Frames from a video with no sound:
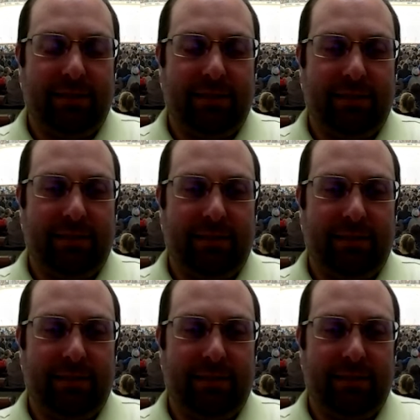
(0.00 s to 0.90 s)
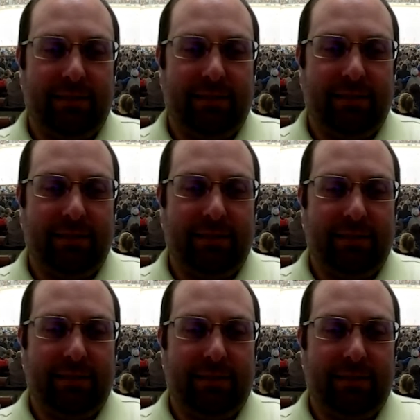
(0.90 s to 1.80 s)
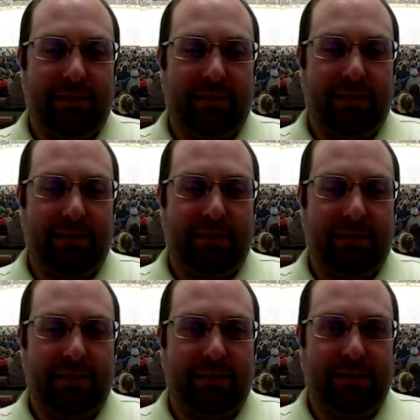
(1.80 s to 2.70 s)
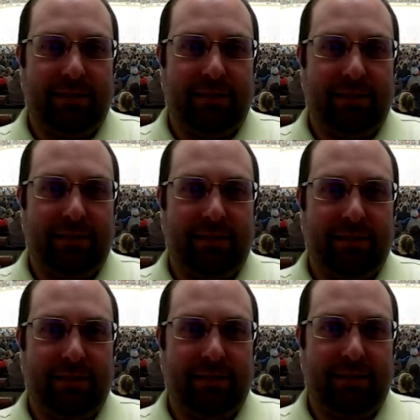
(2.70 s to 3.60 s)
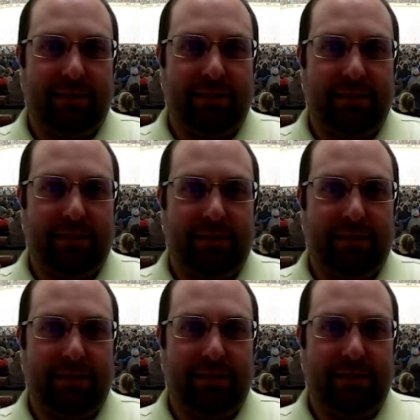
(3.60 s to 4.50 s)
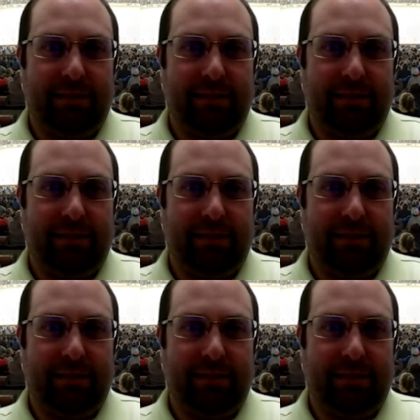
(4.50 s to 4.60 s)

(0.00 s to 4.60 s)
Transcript: The person shown says nothing.